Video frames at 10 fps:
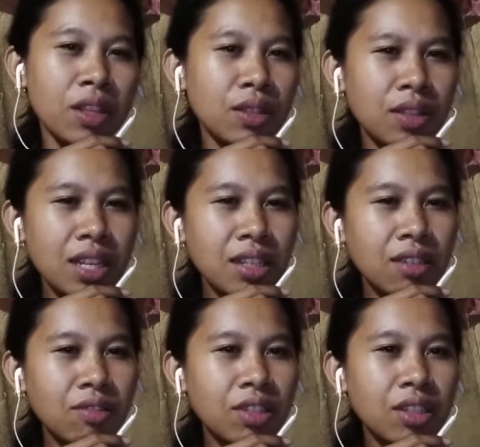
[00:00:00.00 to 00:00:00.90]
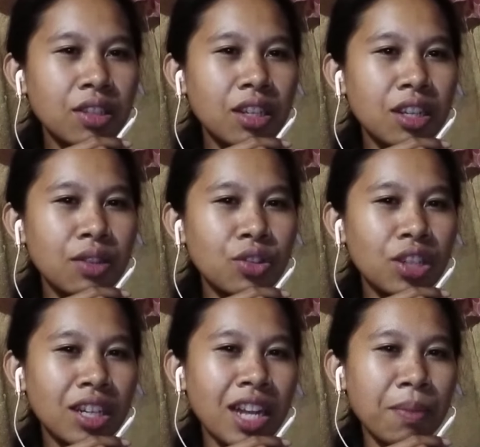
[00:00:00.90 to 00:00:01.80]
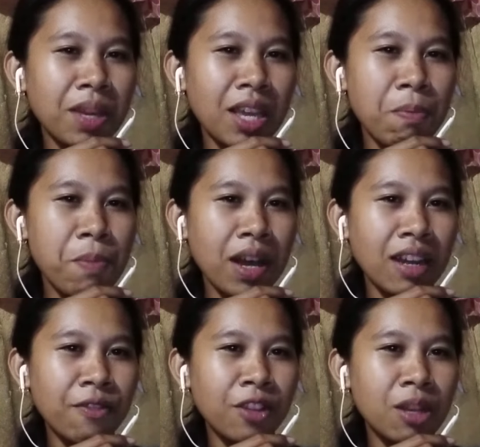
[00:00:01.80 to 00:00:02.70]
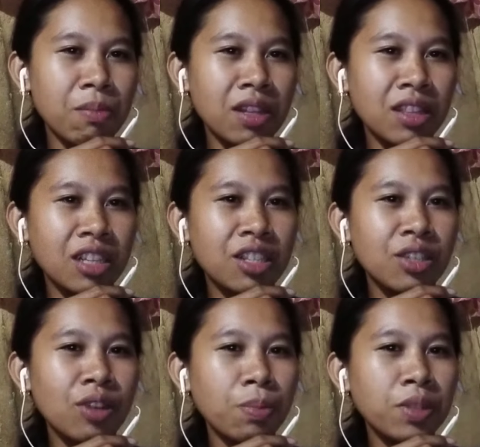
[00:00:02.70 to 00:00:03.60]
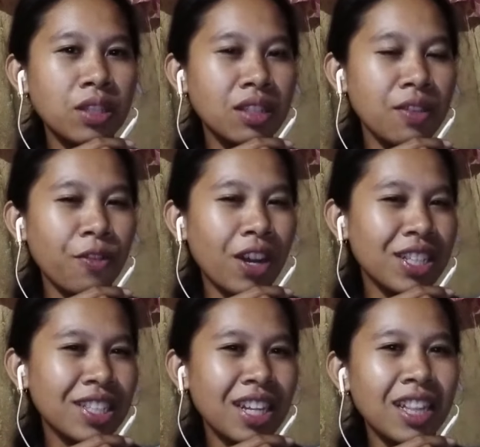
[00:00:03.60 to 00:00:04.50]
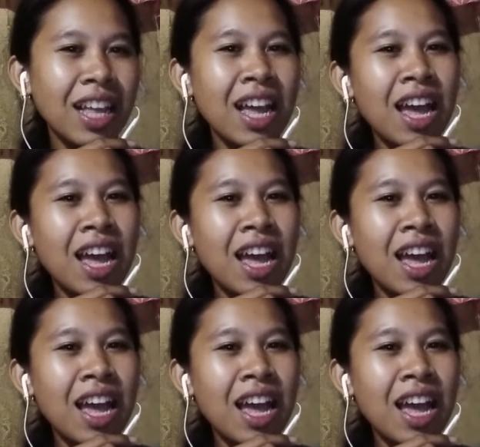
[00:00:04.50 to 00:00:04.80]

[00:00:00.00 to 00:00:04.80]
So this can result in a huge economic impact and fundamental disruptions of coastal